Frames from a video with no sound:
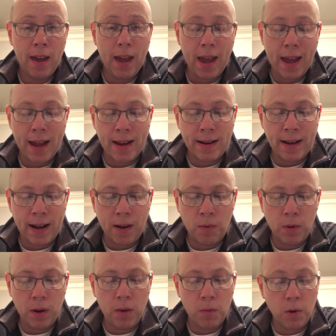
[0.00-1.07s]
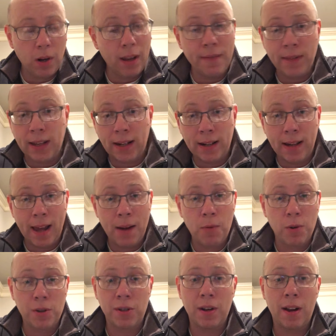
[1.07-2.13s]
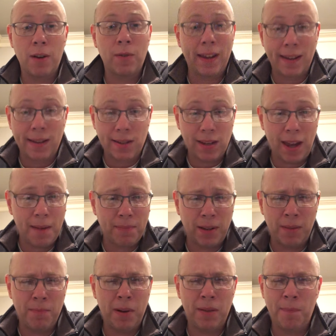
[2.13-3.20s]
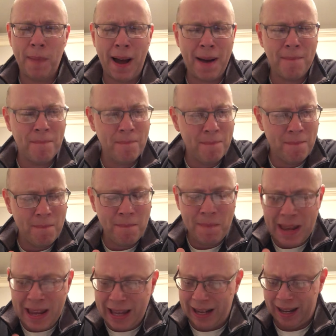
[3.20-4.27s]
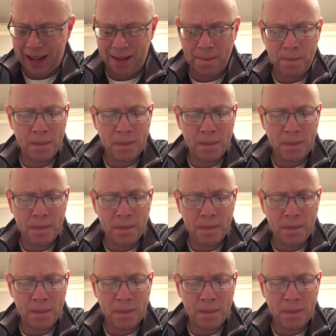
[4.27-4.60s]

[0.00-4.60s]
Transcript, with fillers: And uh, we, we're living in a day where it's not only accepted, but by many,